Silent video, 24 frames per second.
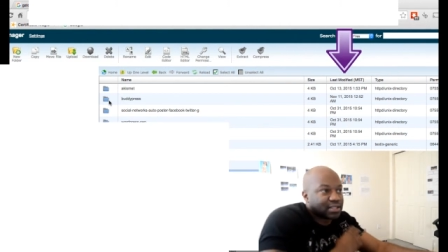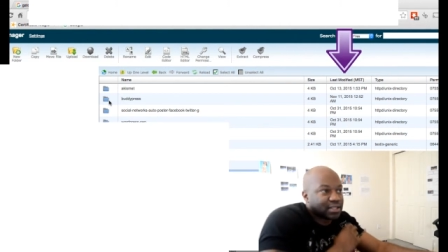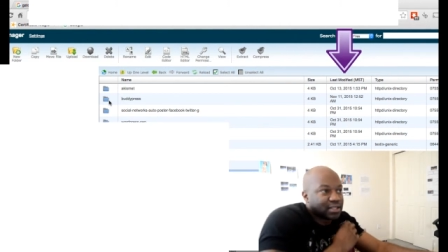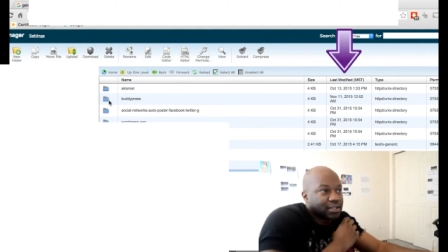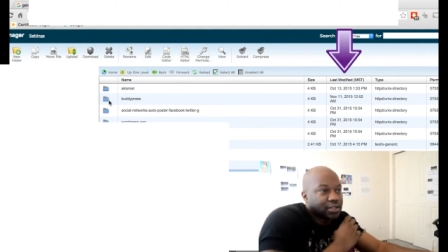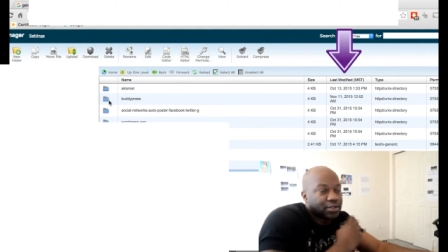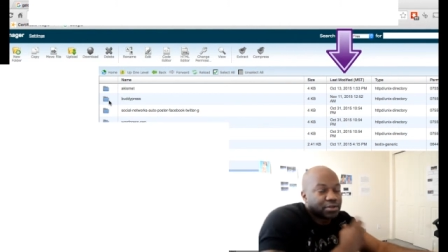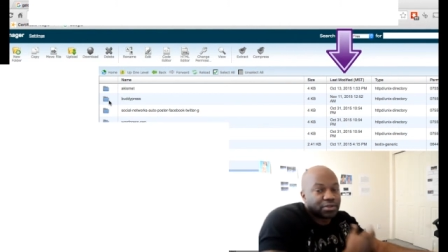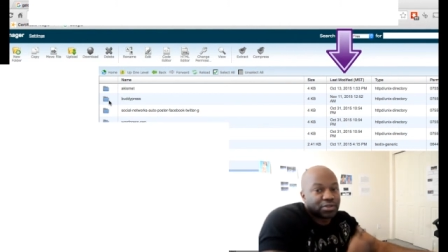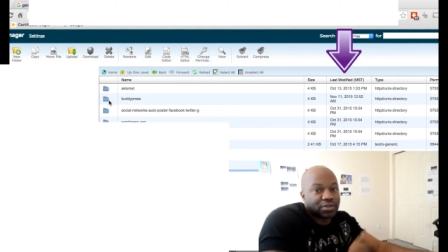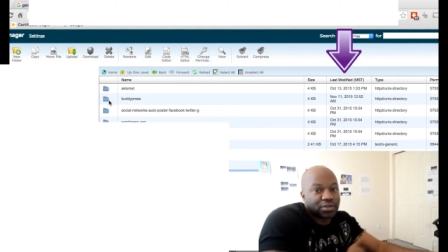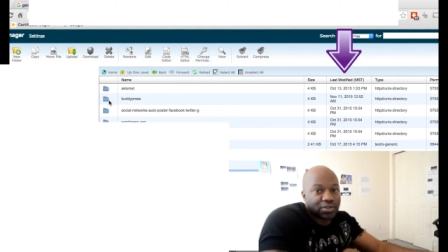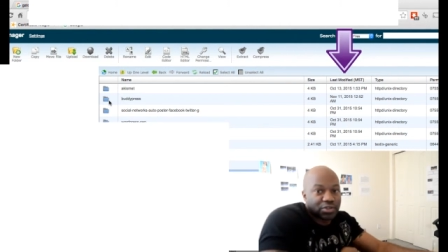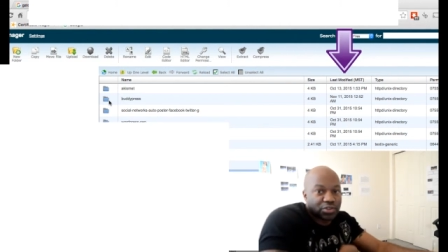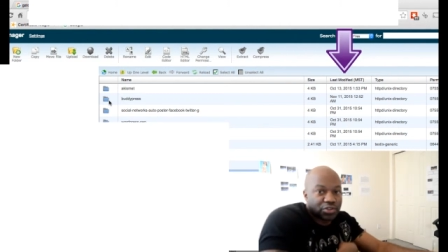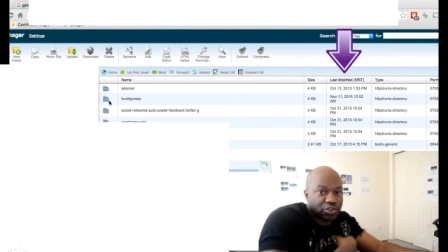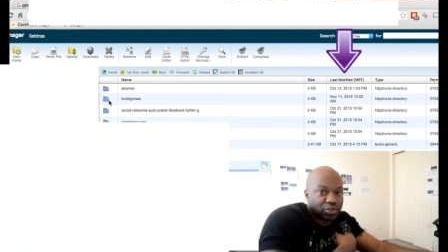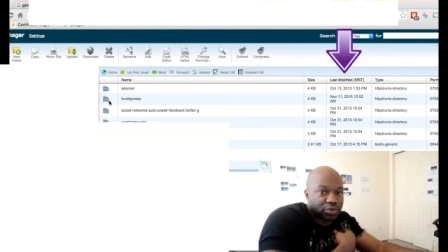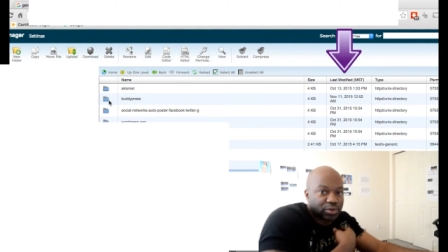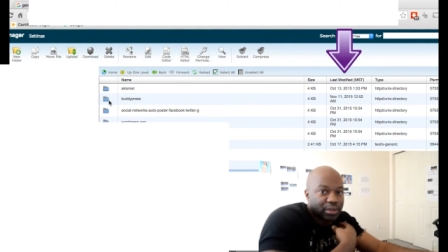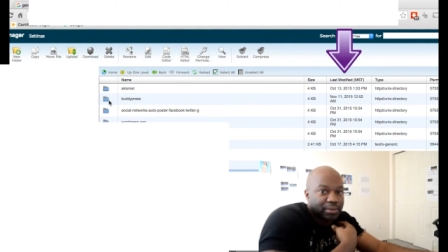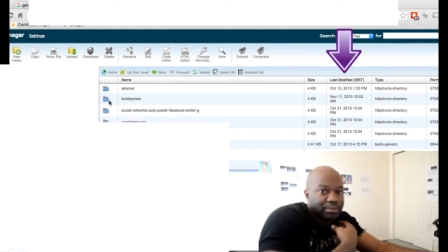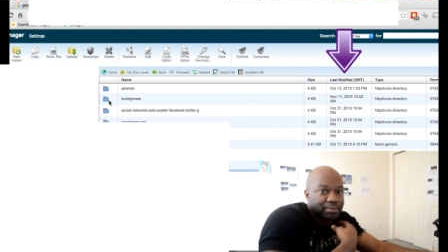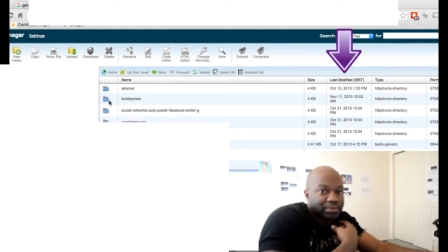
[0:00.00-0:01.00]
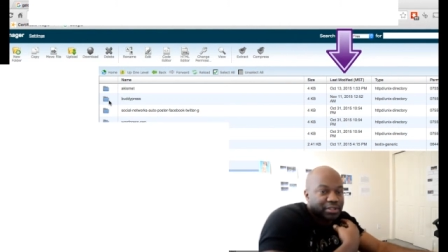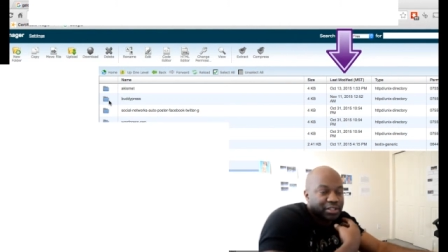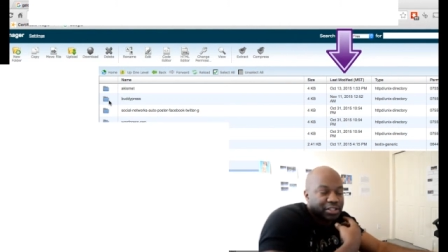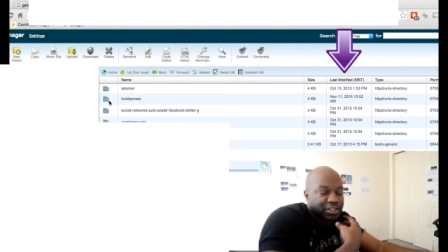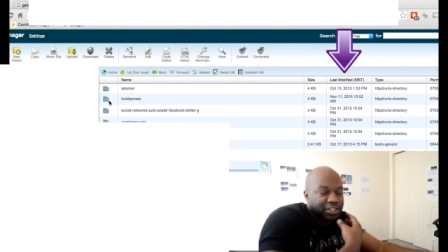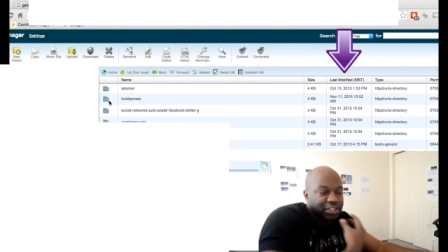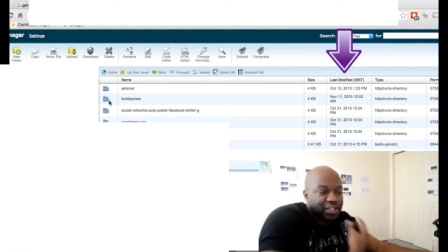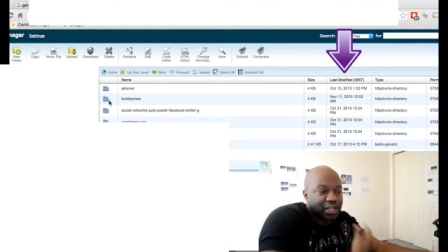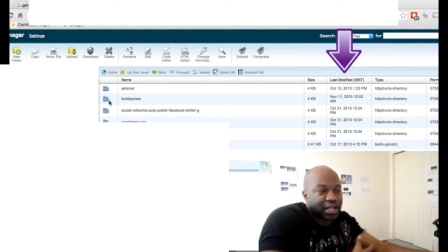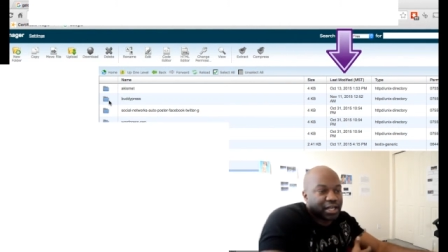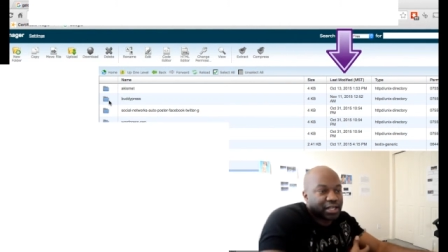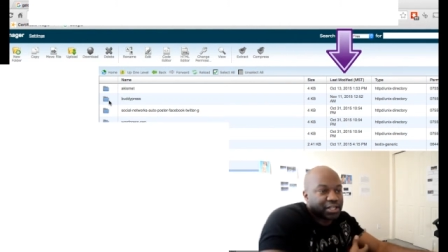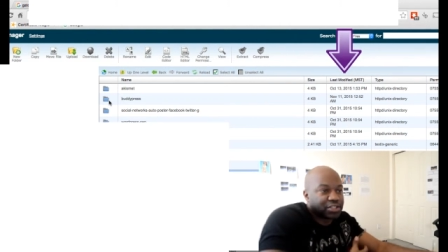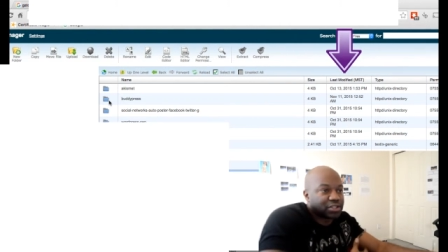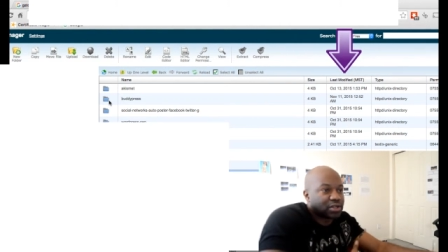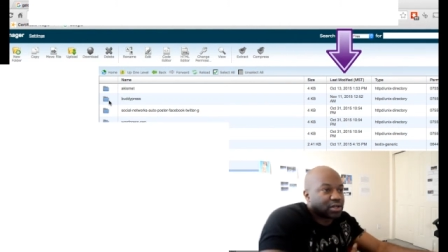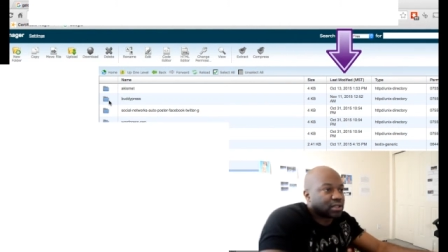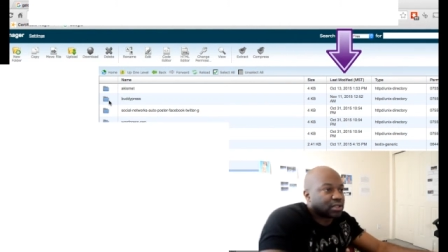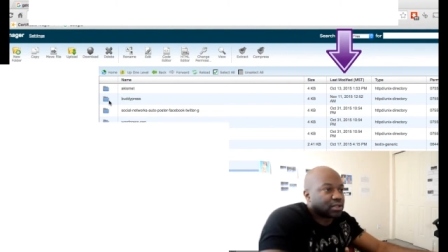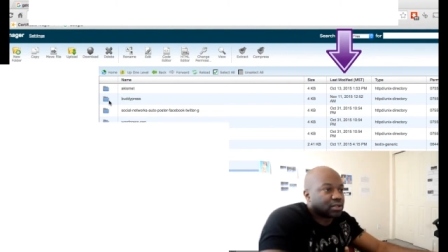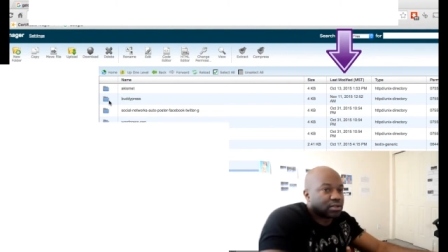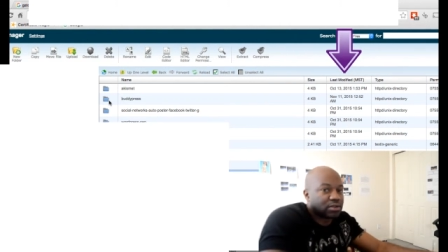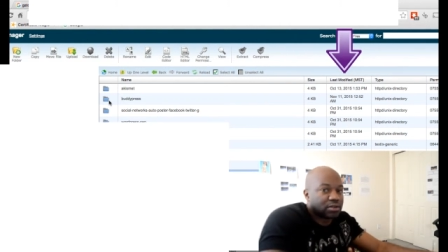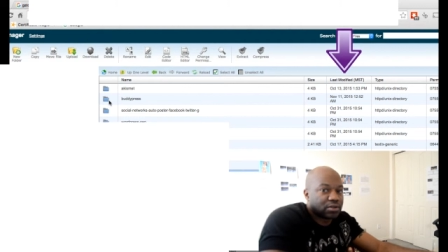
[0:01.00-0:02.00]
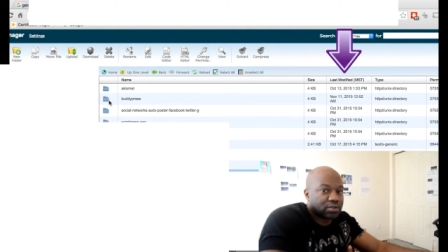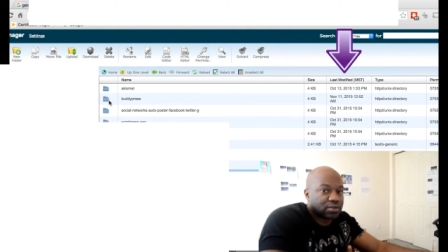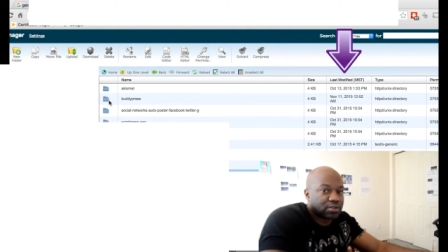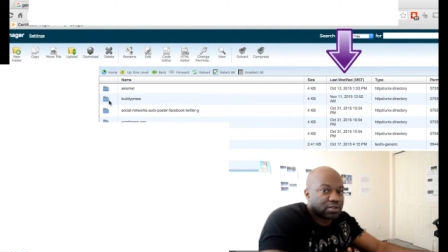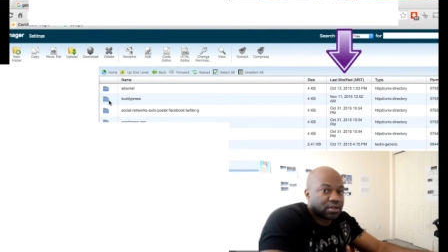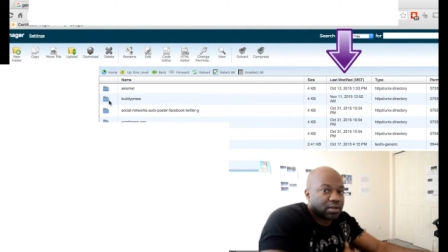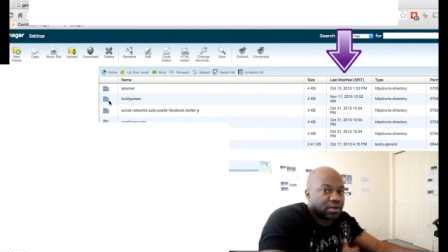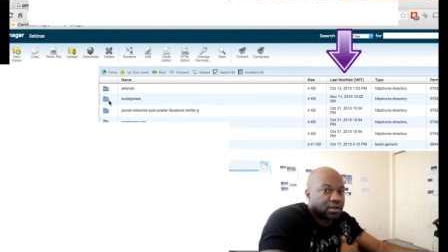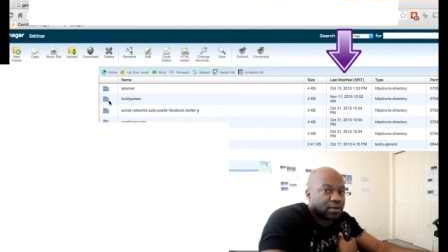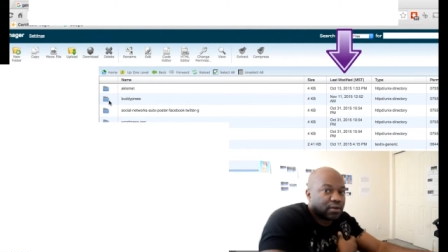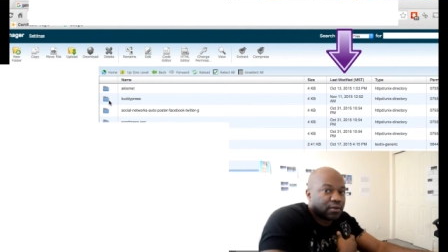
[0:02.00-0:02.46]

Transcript: it uses a script to change all of those